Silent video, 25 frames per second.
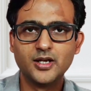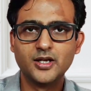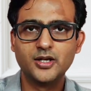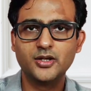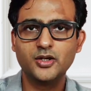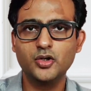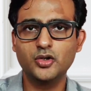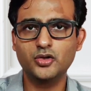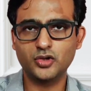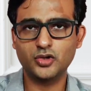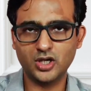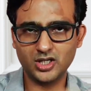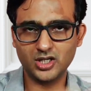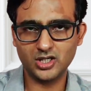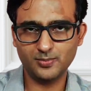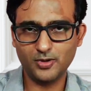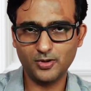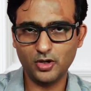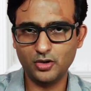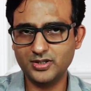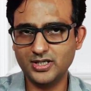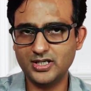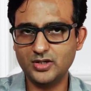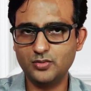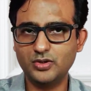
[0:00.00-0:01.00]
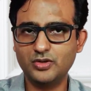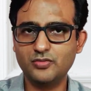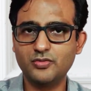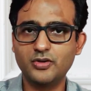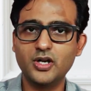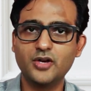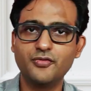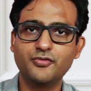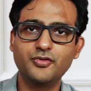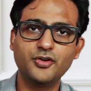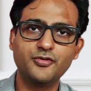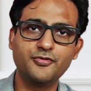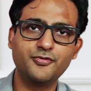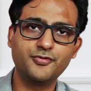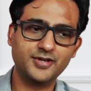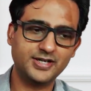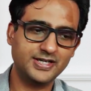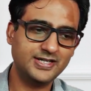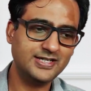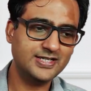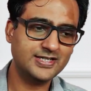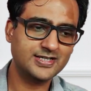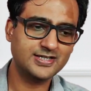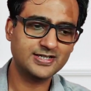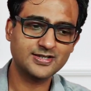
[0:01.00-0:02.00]
You talk about it with one of your
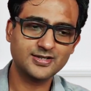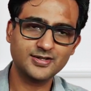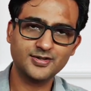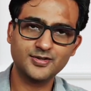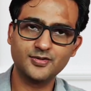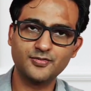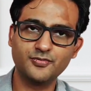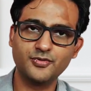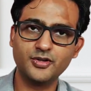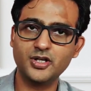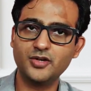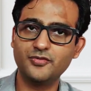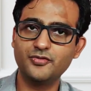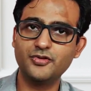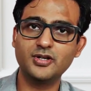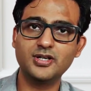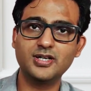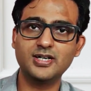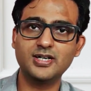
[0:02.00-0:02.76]
friends, one of your